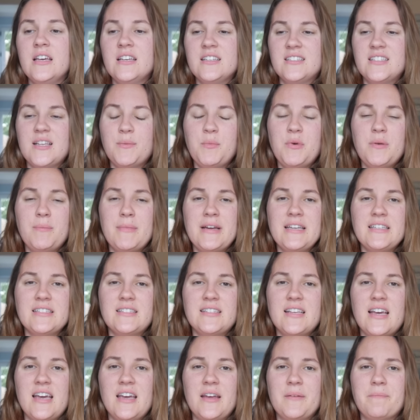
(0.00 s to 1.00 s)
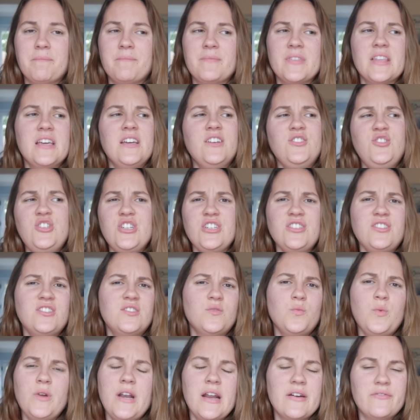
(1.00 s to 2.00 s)
someone might say, just
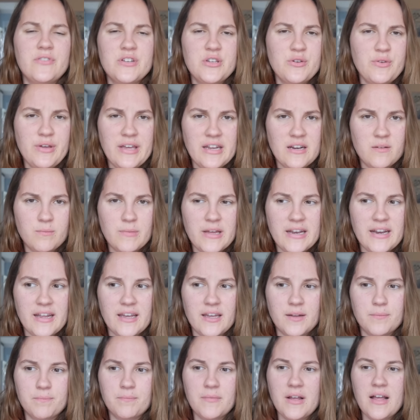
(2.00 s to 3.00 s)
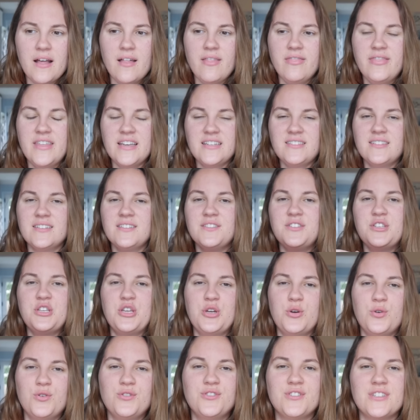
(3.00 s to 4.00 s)
whenever you get a minute. This
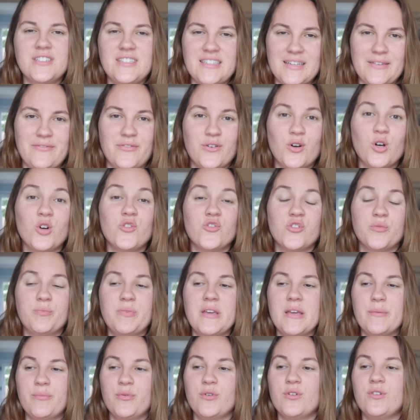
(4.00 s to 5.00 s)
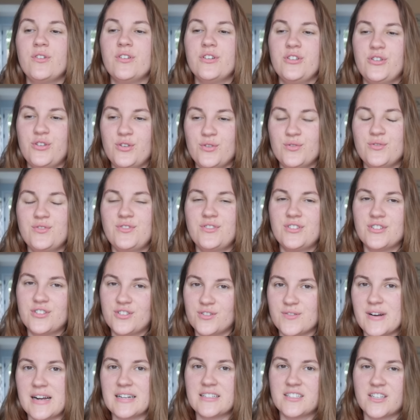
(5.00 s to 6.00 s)
is hugely difficult for people used to
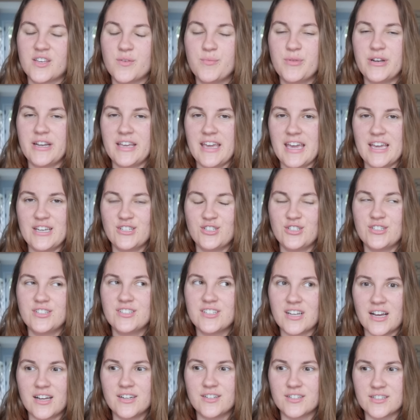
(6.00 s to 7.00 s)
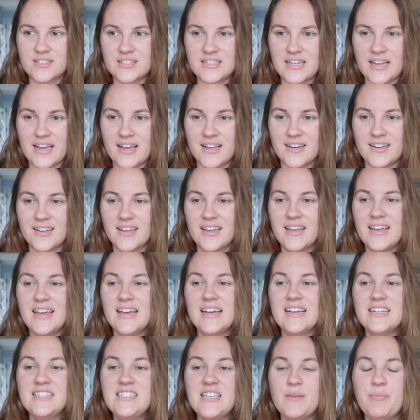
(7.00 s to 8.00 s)
direct communication to understand.
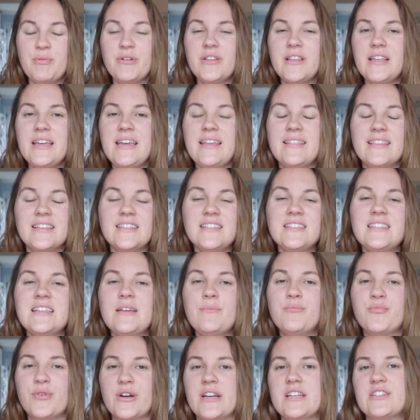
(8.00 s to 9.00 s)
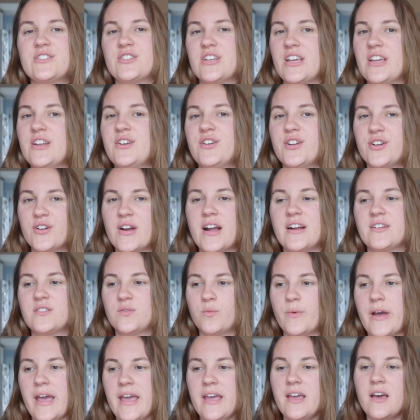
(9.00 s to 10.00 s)
Typically, this is a British indirect
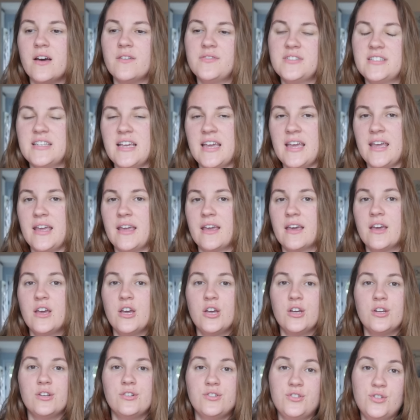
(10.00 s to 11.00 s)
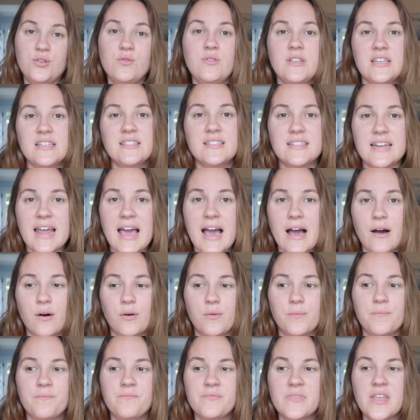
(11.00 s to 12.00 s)
way of saying, do this
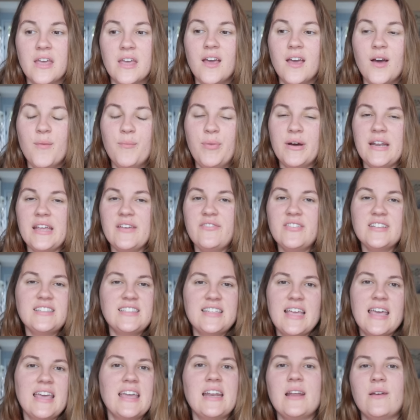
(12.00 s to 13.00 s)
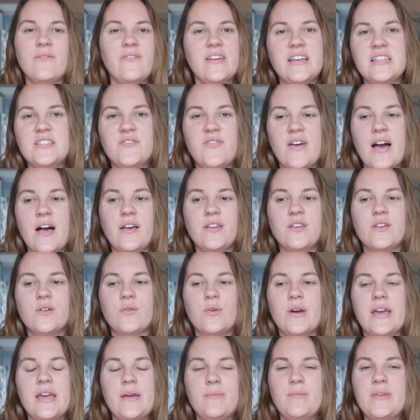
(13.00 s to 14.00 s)
now. But if it's taken at face
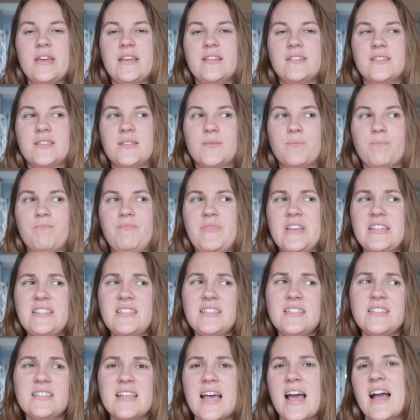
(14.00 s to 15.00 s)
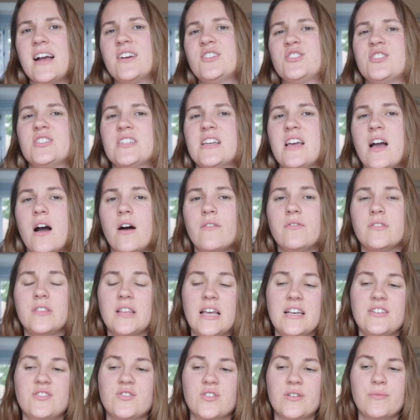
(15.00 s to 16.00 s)
value, it means this is actually of
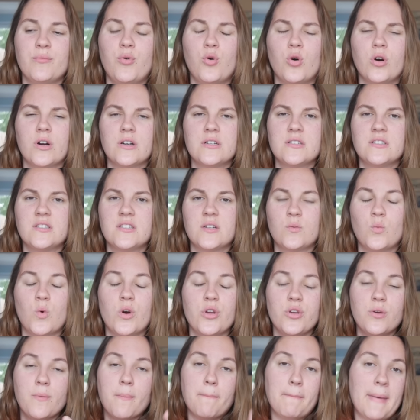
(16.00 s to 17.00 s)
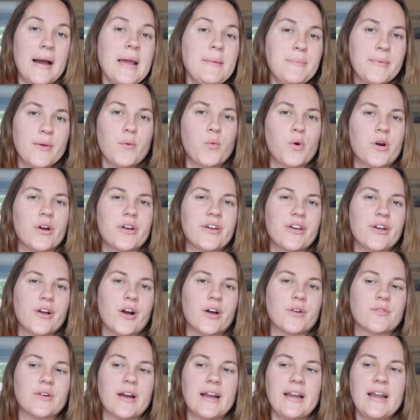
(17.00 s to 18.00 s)
lesser importance than what you might be working
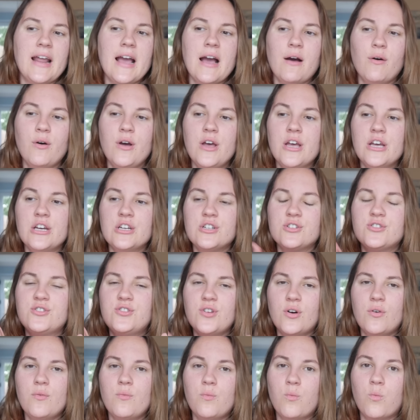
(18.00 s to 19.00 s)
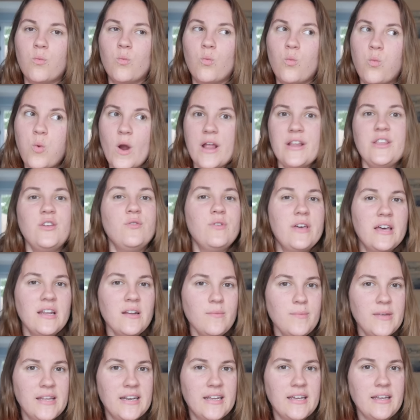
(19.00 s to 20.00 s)
on right now. So when you
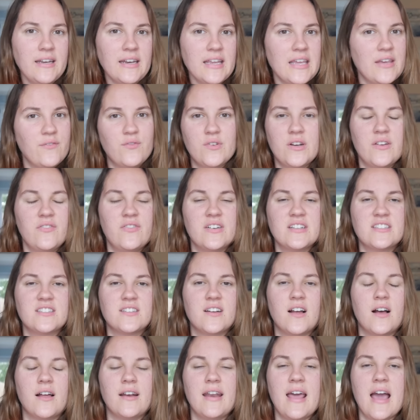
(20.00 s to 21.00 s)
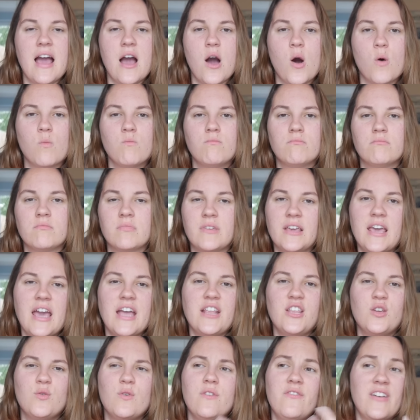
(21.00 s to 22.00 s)
get a minute, even if it's not now,
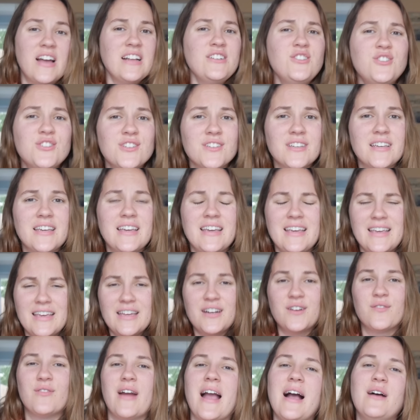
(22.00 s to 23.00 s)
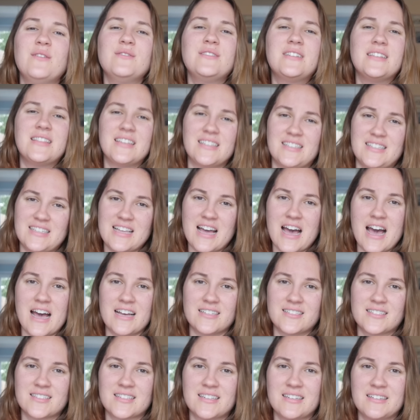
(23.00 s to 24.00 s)
can you eventually get around to this
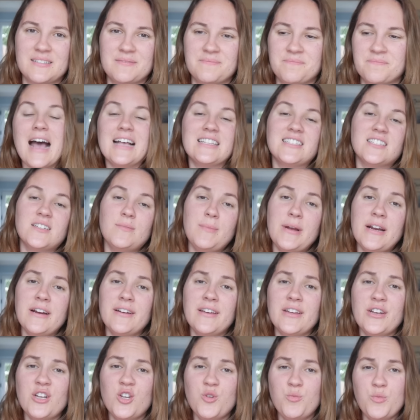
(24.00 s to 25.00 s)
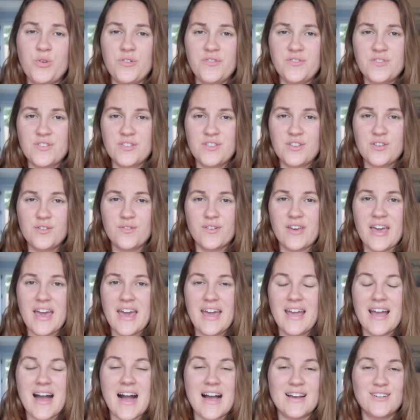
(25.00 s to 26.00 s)
task? As an American who moved to the U
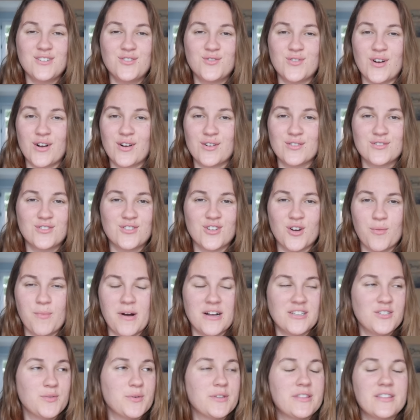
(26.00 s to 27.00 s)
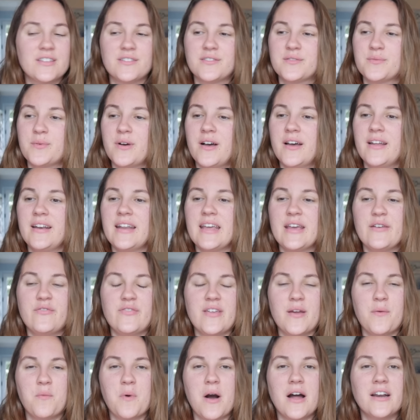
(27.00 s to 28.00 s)
K, I struggled so much with this one. If
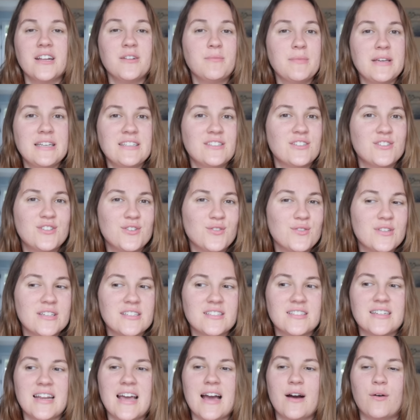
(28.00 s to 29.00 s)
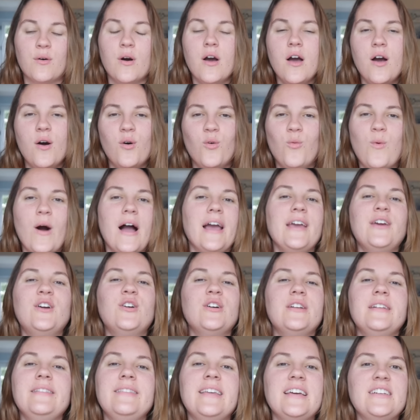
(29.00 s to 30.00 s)
they wanted me to do this now, why
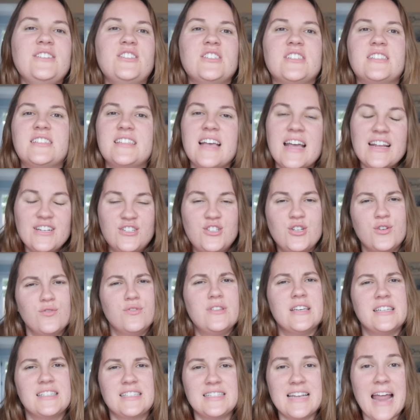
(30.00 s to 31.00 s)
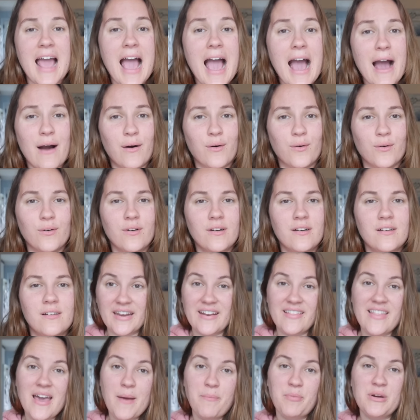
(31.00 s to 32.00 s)
couldn't they just say do this now?
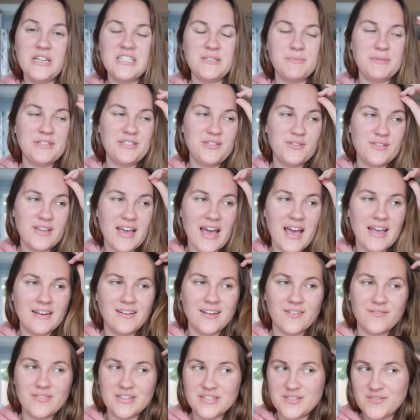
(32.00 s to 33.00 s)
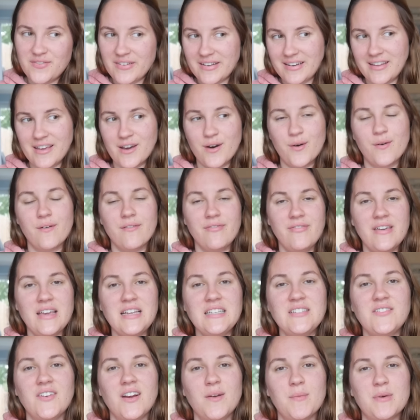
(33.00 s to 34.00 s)
Now that brings me to the end of this video.
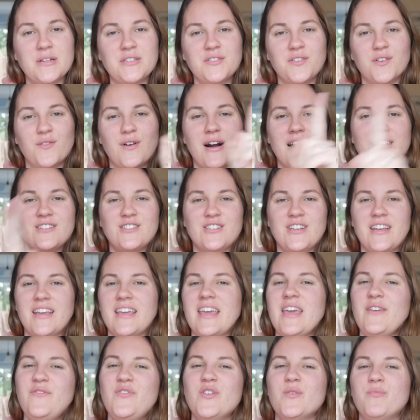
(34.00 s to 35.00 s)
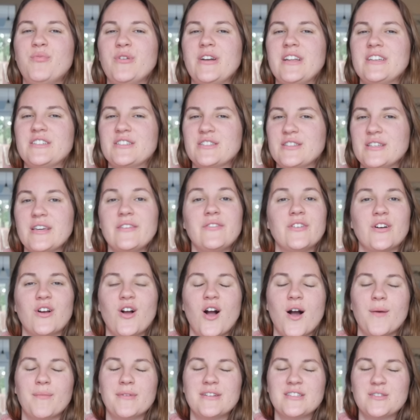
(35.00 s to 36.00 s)
Thanks very much for watching. If you're British, leave your
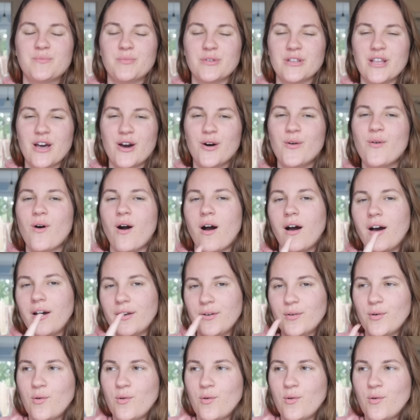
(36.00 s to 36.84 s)
comments below on